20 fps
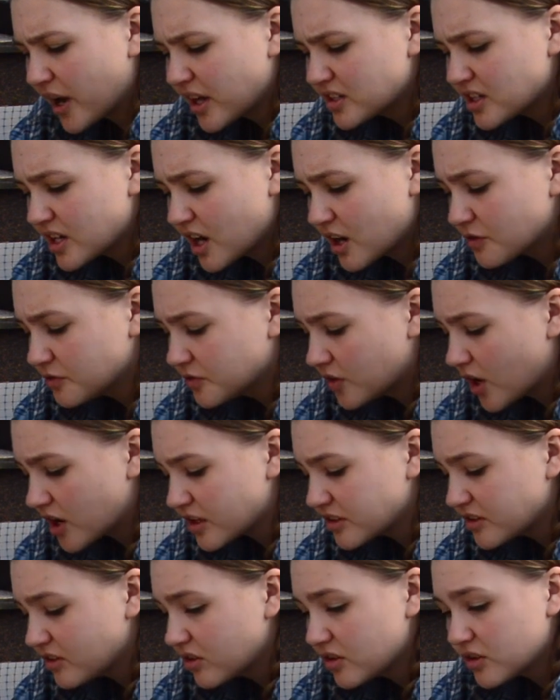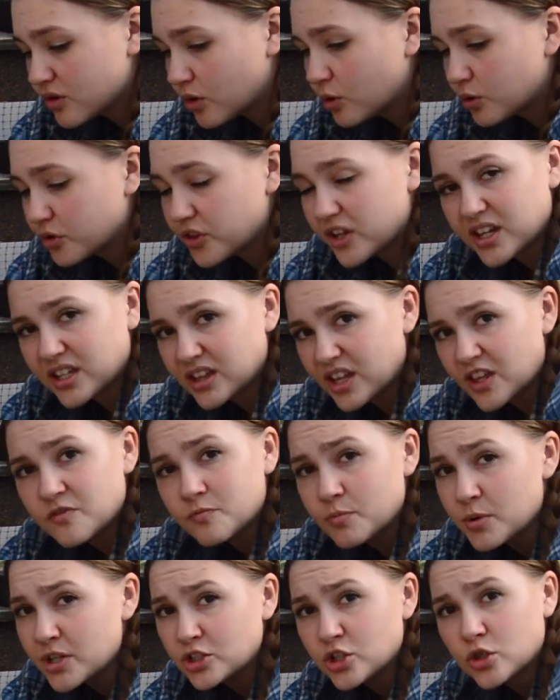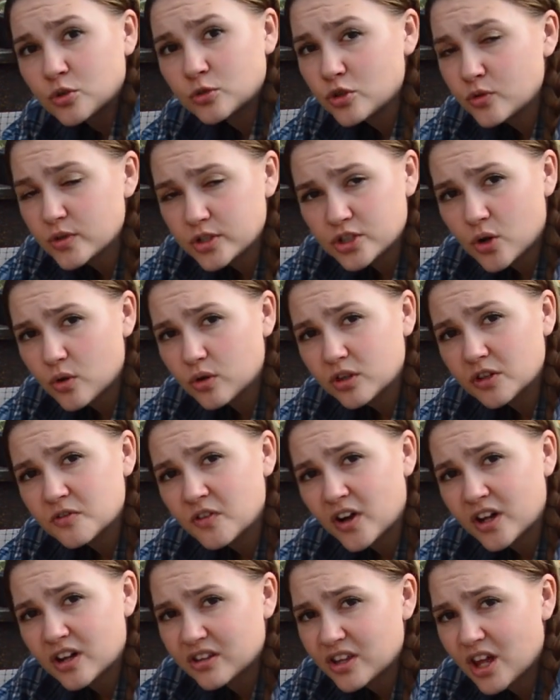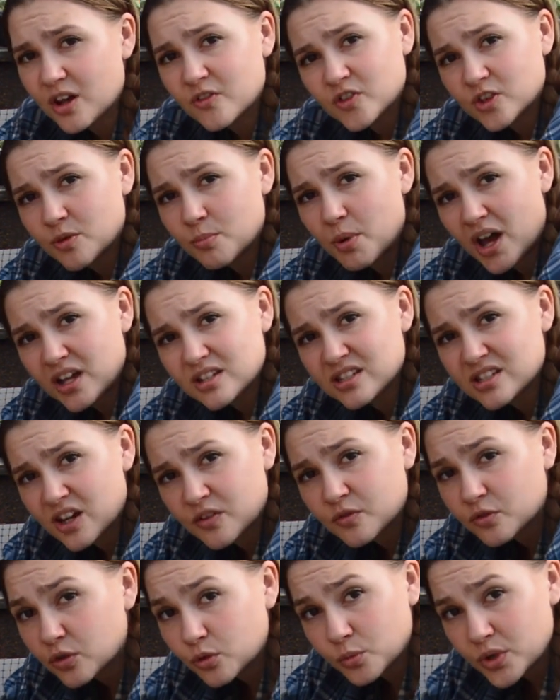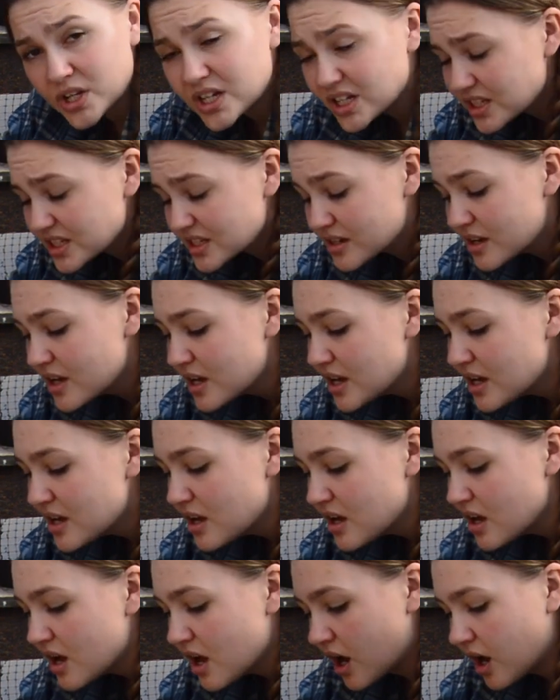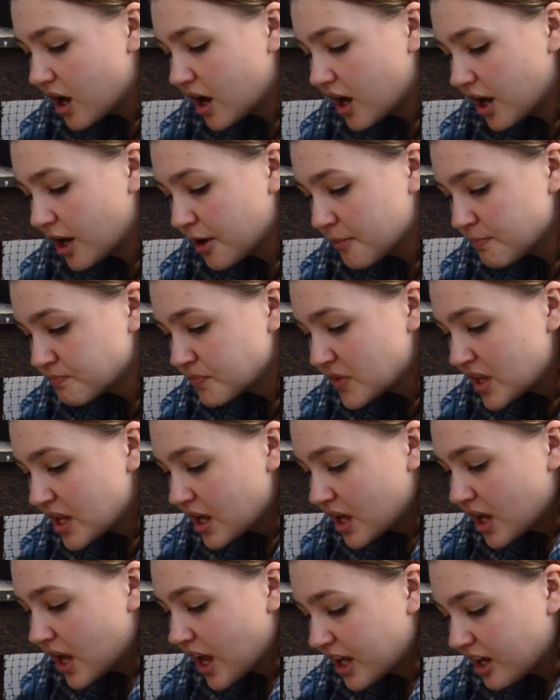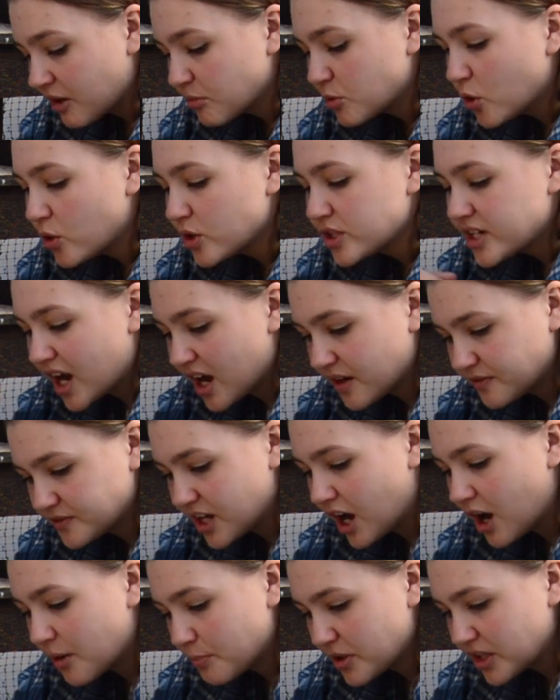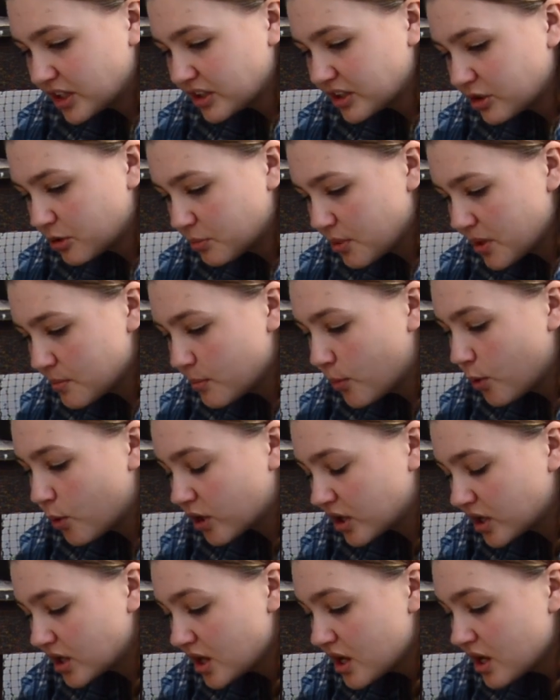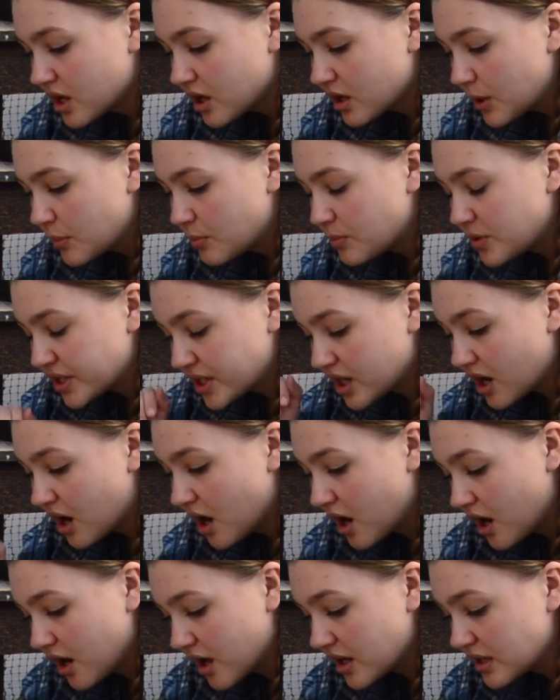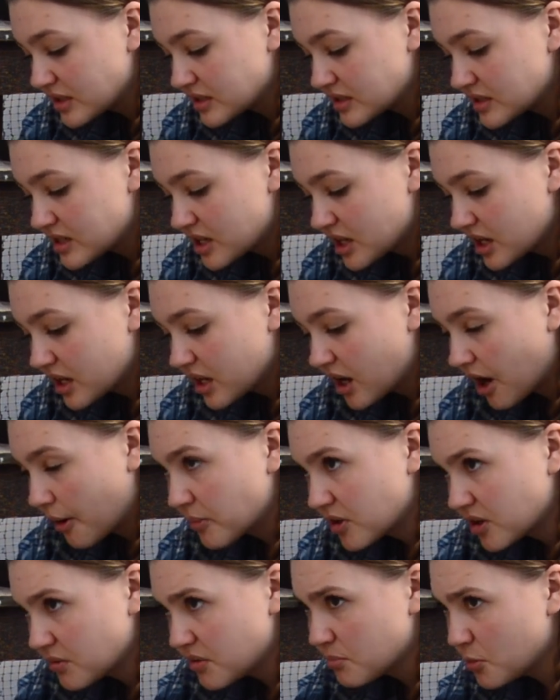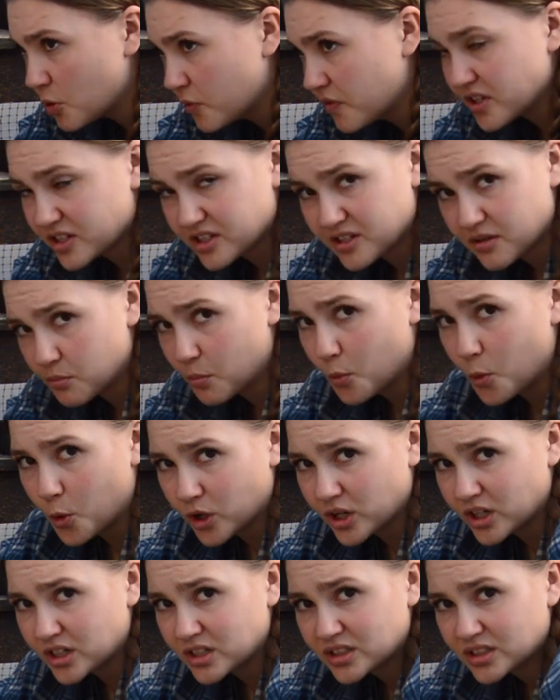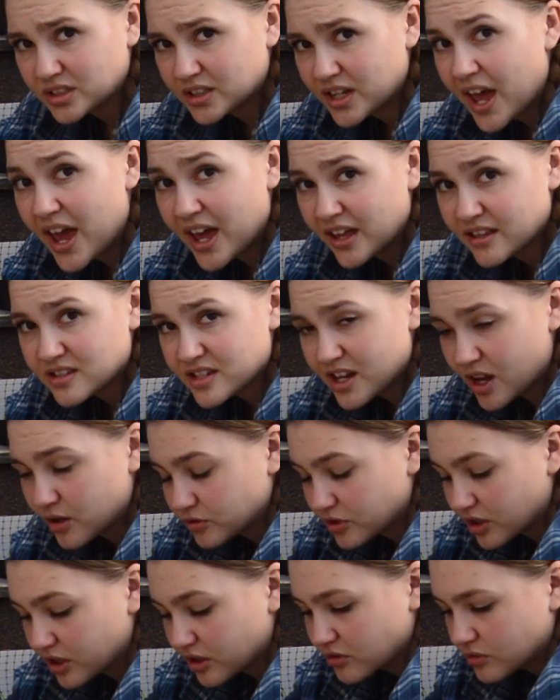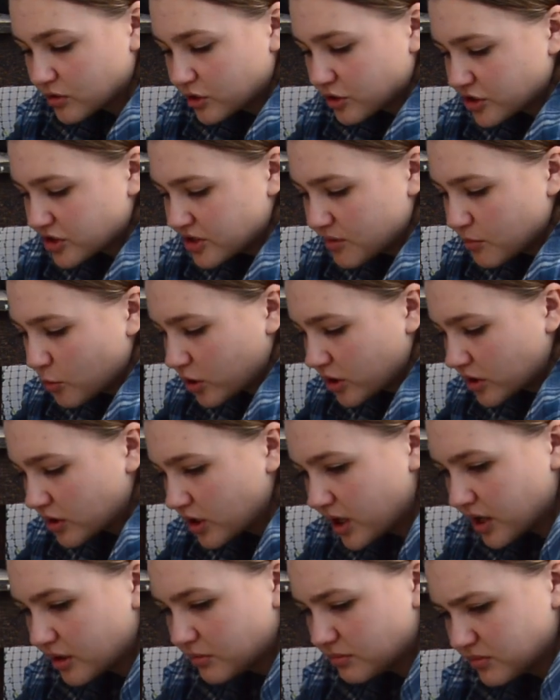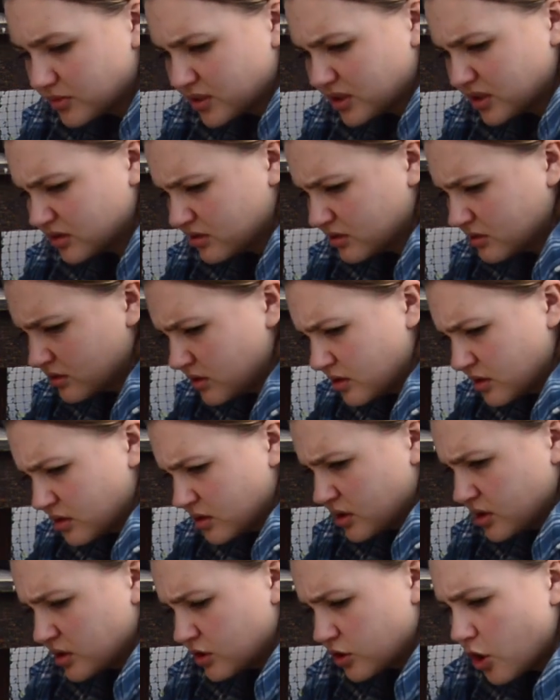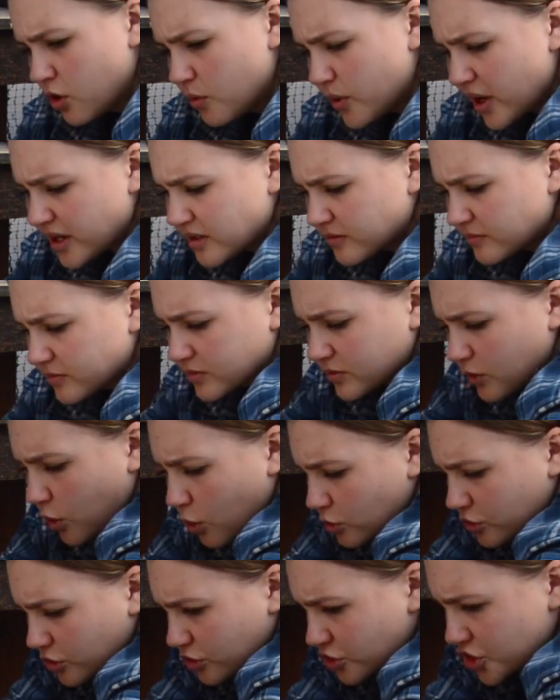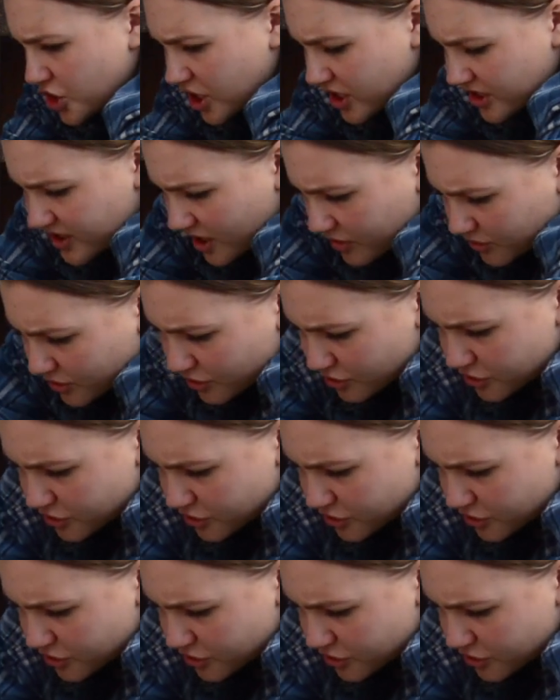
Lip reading: entire flock, and they'll eat the whole thing, and they've been doing totally fine on that for the past several weeks. And I'm going to have to up it a little bit more because I'm going to be moving some more hens out there, or some more, go away, older chicks out there